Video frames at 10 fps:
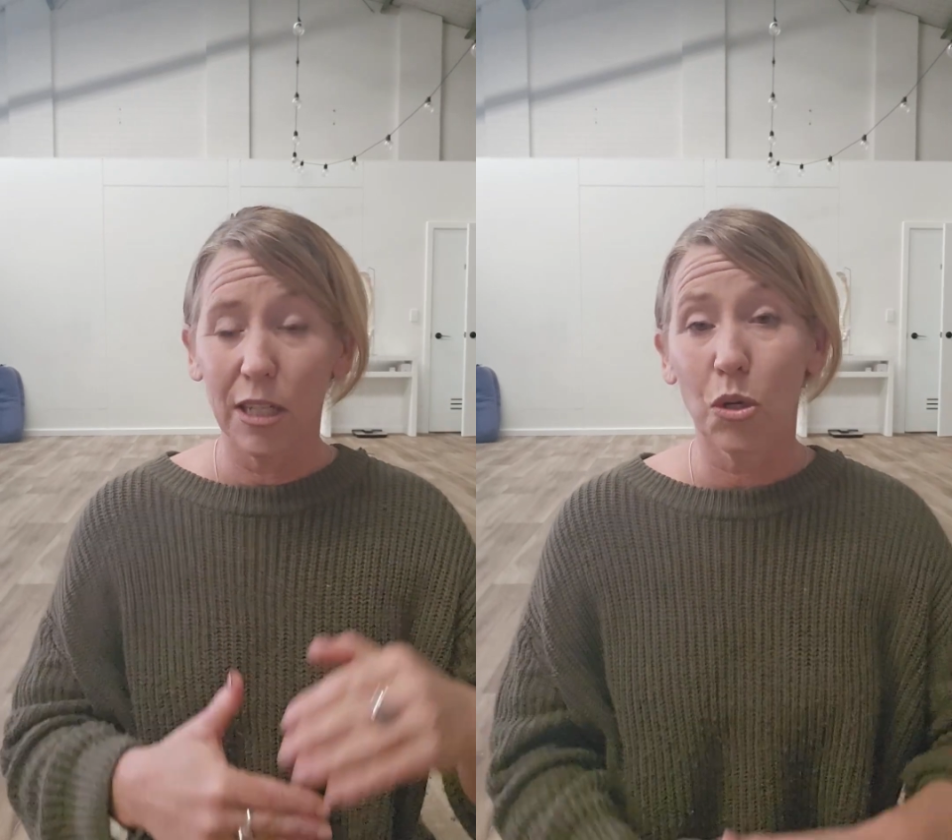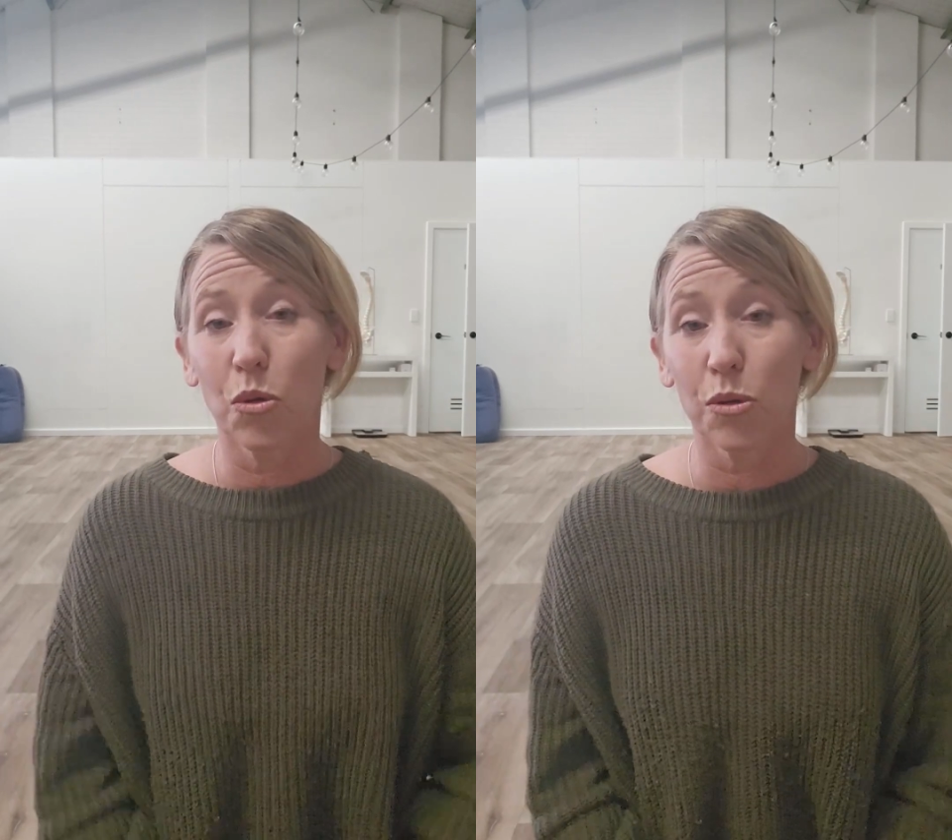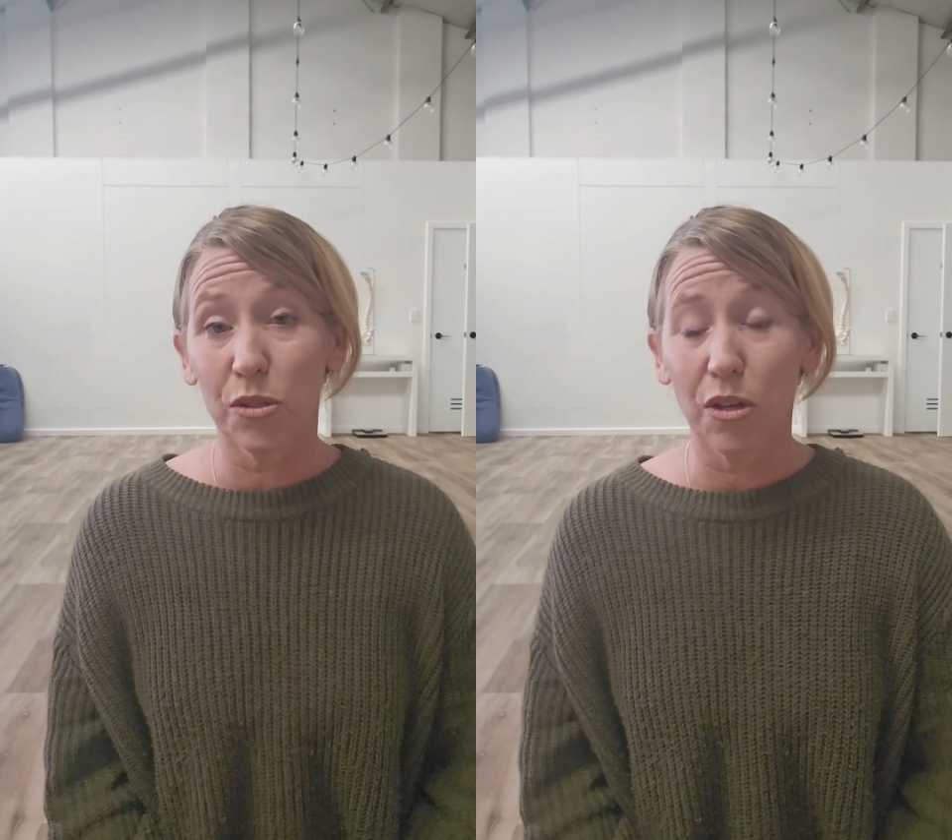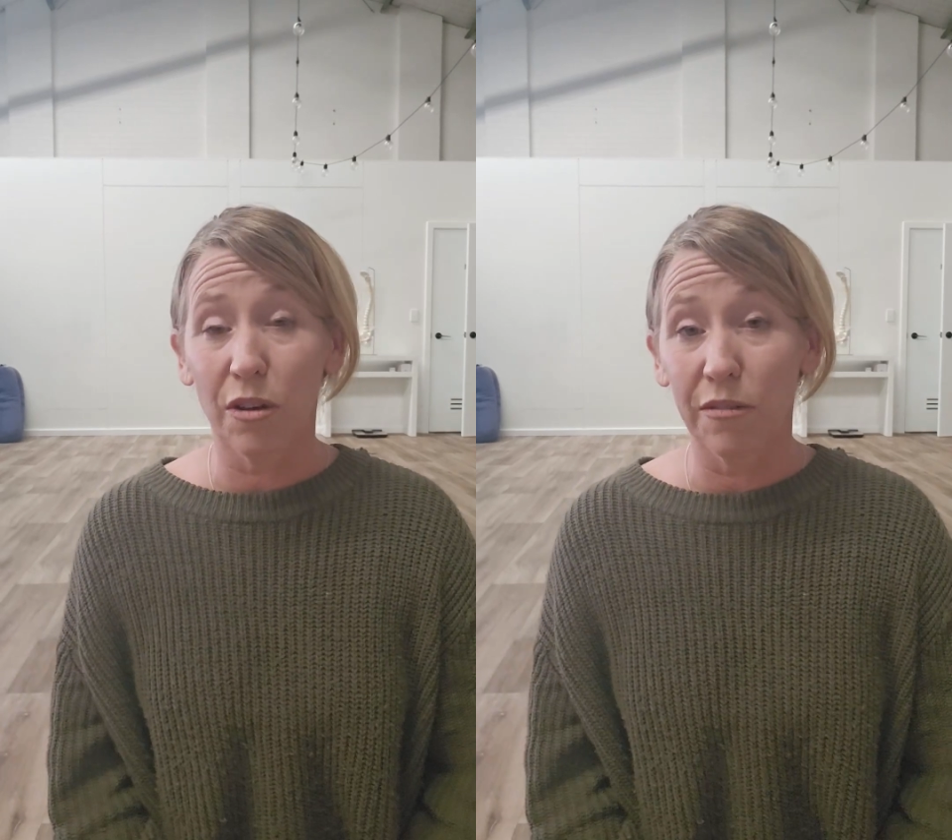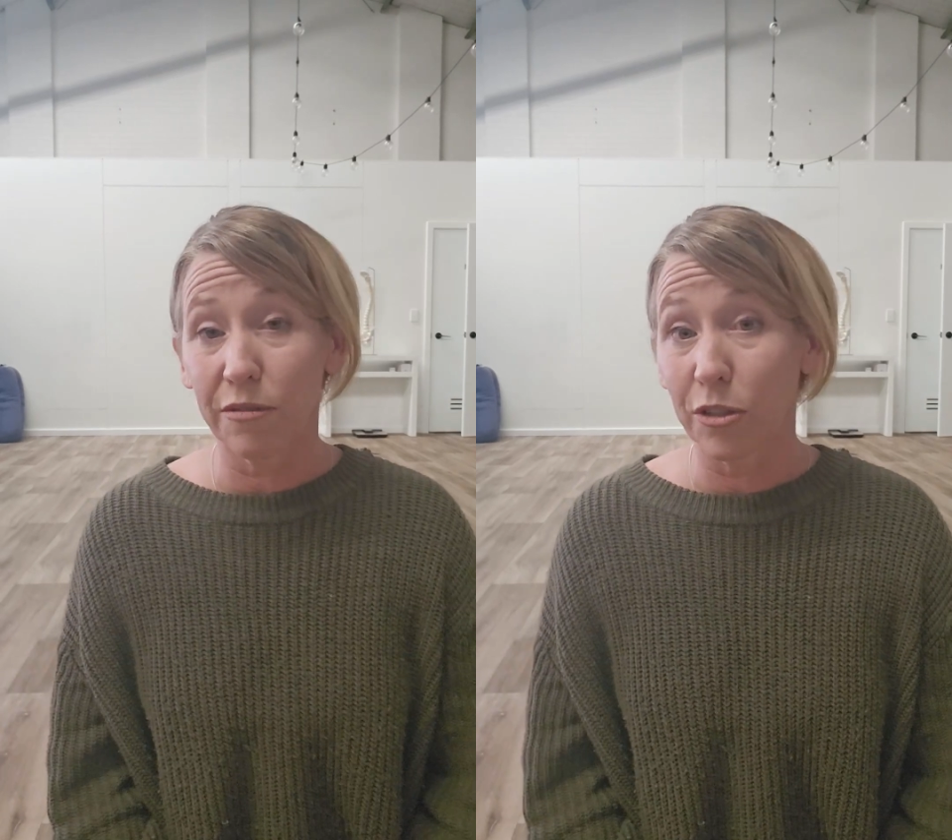course
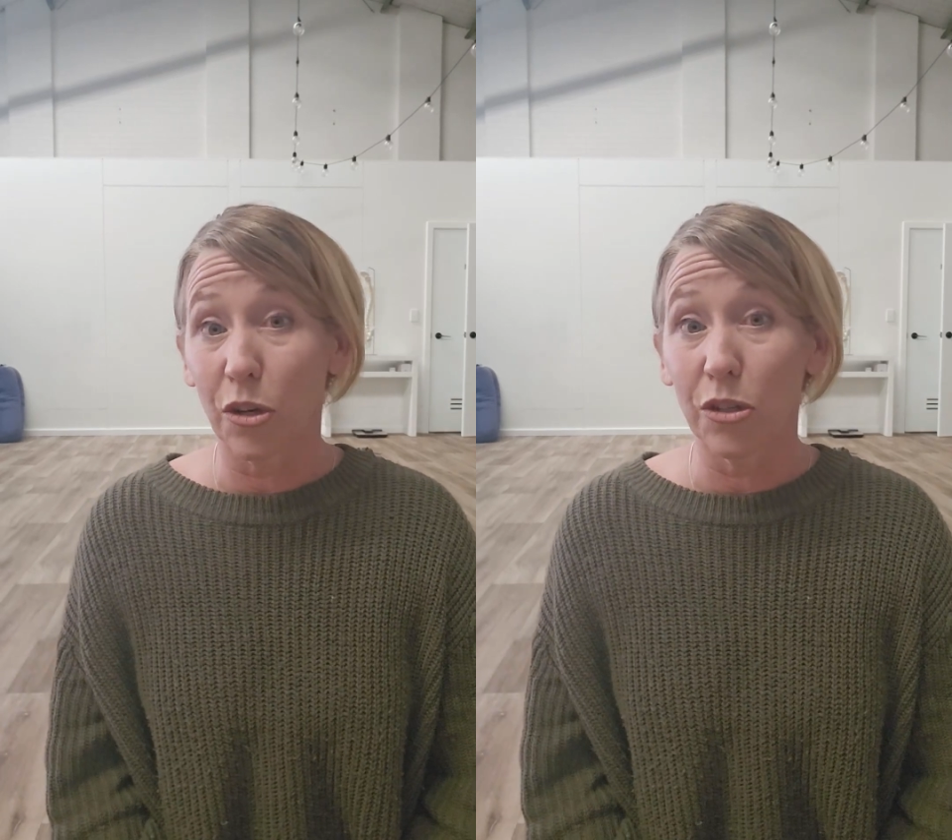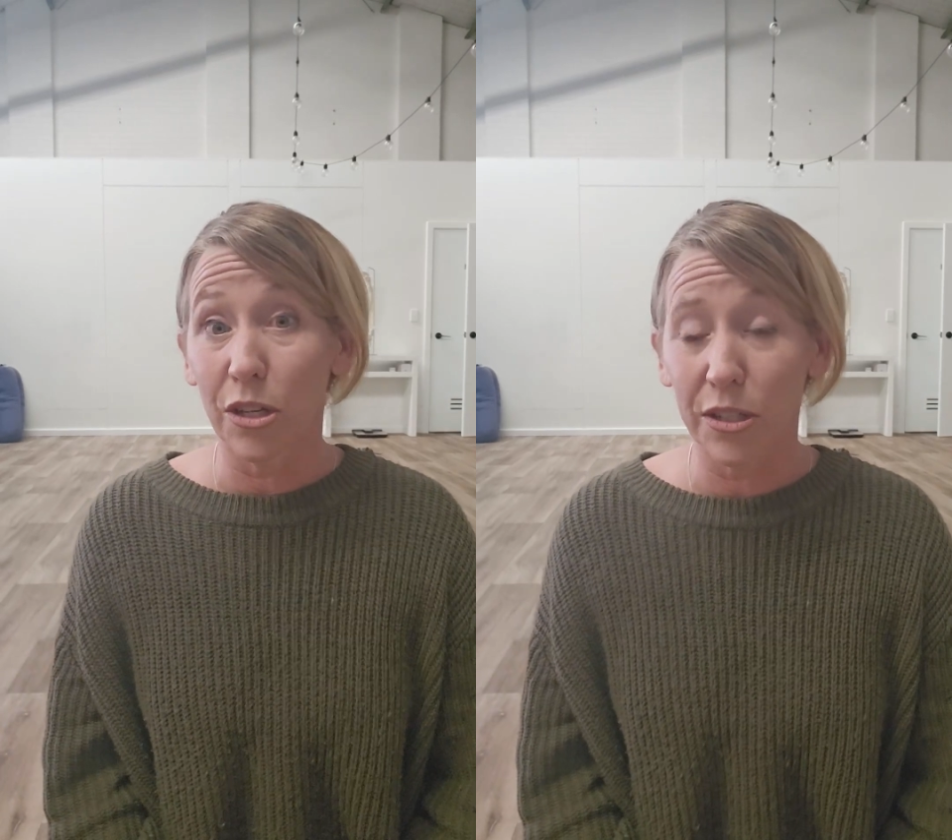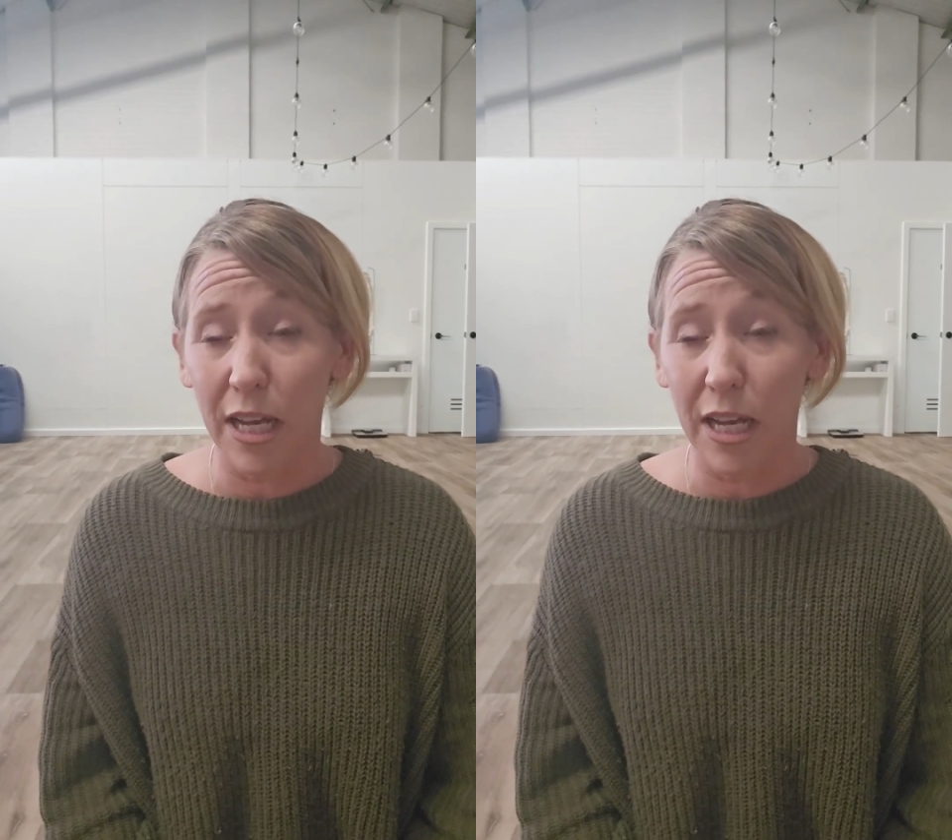of God knows